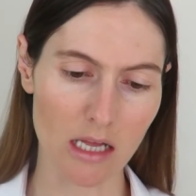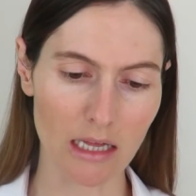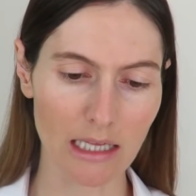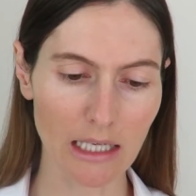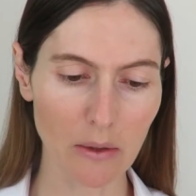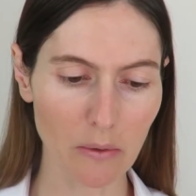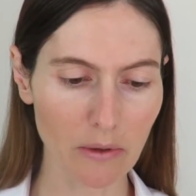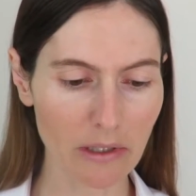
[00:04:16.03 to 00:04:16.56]

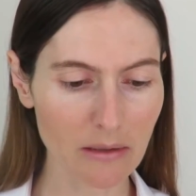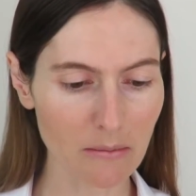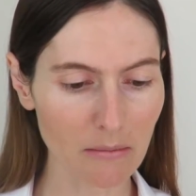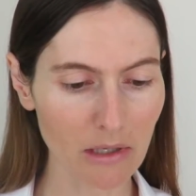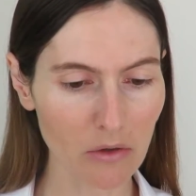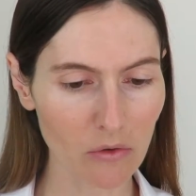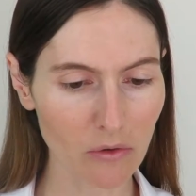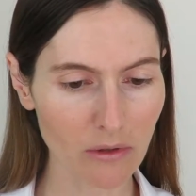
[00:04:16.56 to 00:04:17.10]
liquid
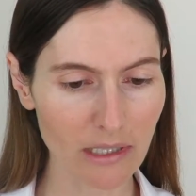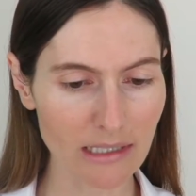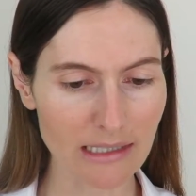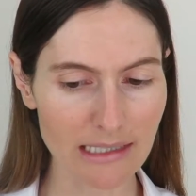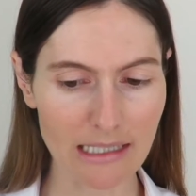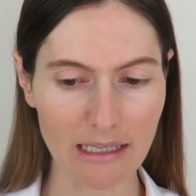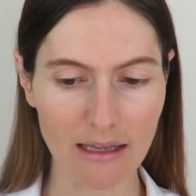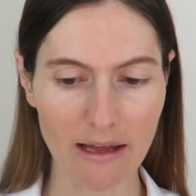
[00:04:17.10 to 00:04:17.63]
mineral
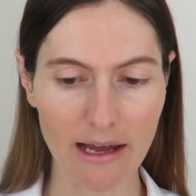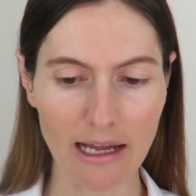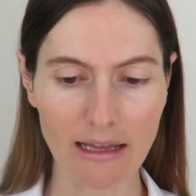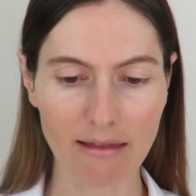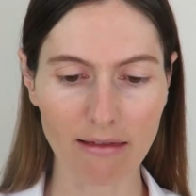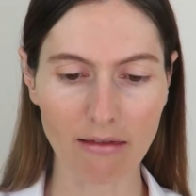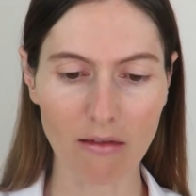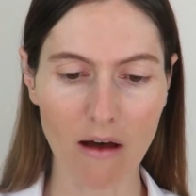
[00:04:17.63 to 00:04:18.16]
concealer
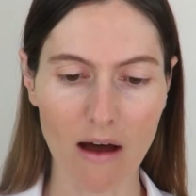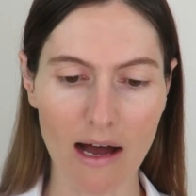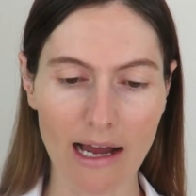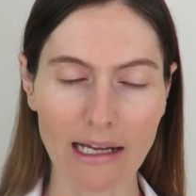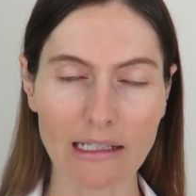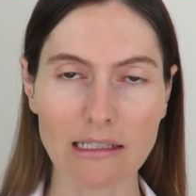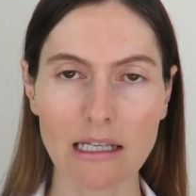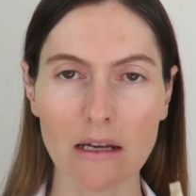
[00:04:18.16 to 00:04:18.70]
in
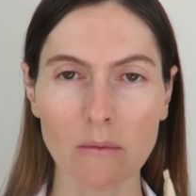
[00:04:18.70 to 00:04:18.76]
light.